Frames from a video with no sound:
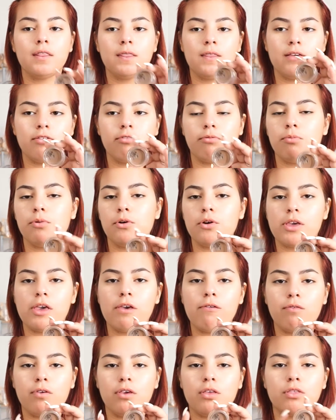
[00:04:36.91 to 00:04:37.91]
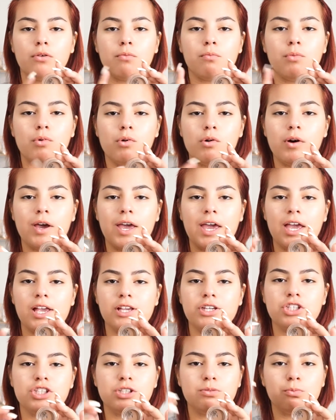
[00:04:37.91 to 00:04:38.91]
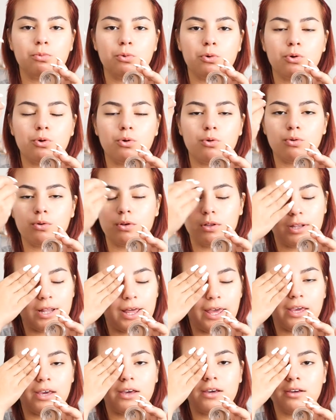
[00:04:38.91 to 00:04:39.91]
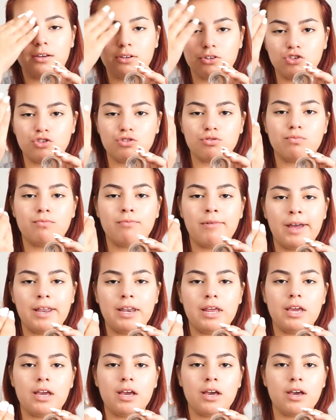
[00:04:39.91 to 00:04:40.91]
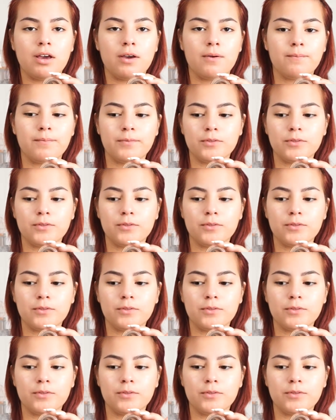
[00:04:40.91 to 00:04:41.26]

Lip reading: This will give you the more edgy, more like dramatic,